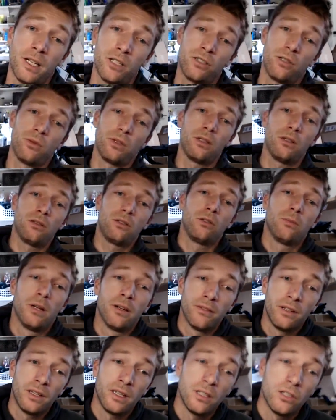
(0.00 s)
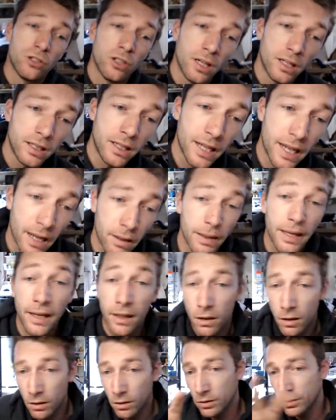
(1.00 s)
And especially with YouTube and everything shut
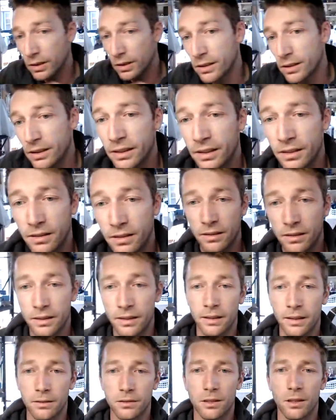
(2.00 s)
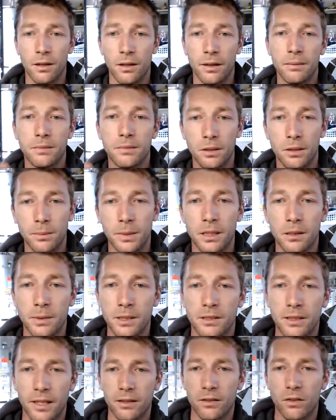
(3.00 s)
down, and girls. I see Dizzy's in here. Sorry,
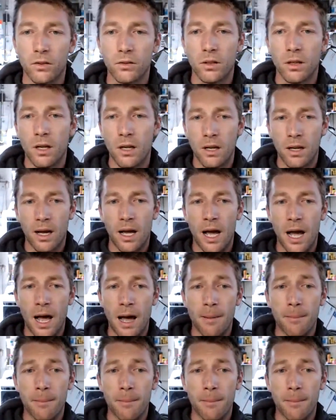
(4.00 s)
don't mean to be sexist.